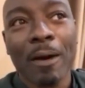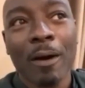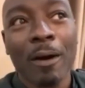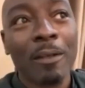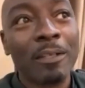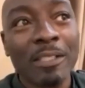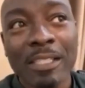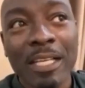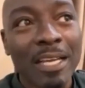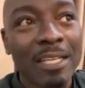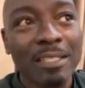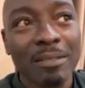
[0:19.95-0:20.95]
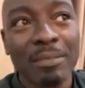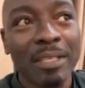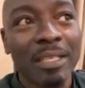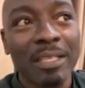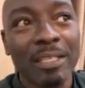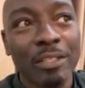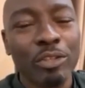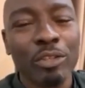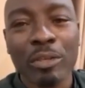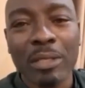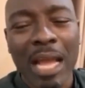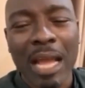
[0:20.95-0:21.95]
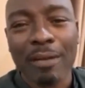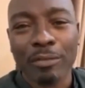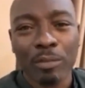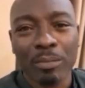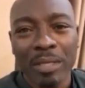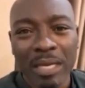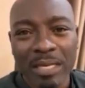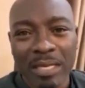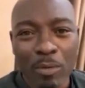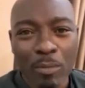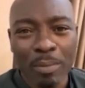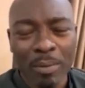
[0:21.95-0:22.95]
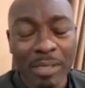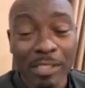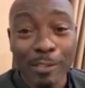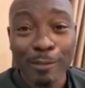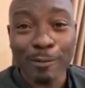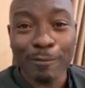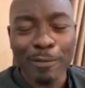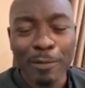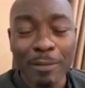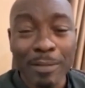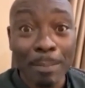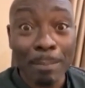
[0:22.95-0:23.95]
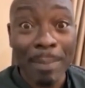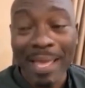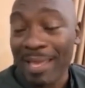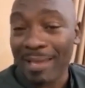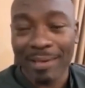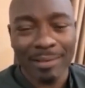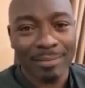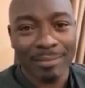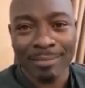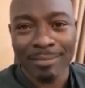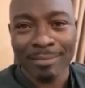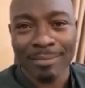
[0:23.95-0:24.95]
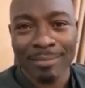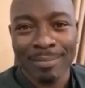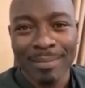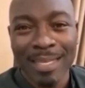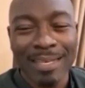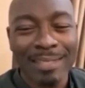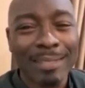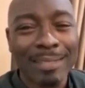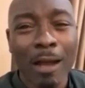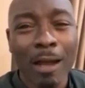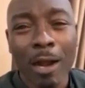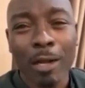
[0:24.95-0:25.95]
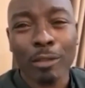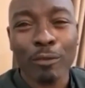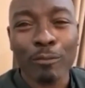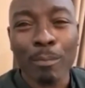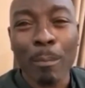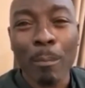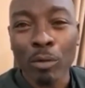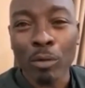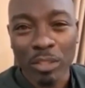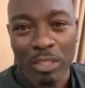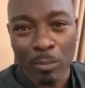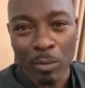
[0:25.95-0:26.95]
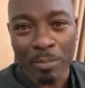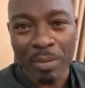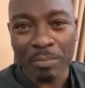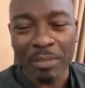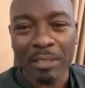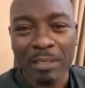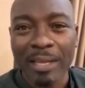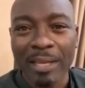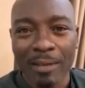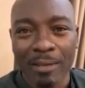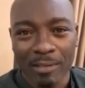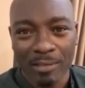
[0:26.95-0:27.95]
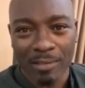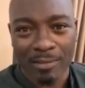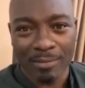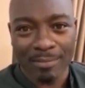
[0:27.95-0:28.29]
understandably, you don't have to be an Igbo person to feel the pain that is in the heart of most Igbo people in Lagos.